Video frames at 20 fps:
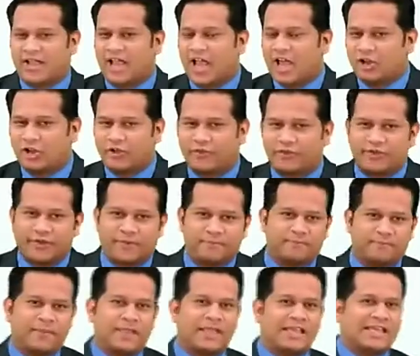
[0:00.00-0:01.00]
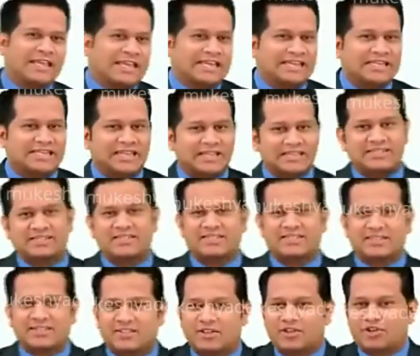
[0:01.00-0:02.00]
Hello everyone. Let's
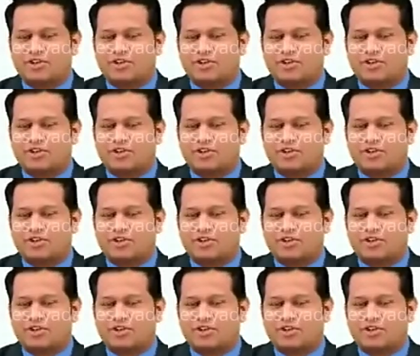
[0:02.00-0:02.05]
discuss the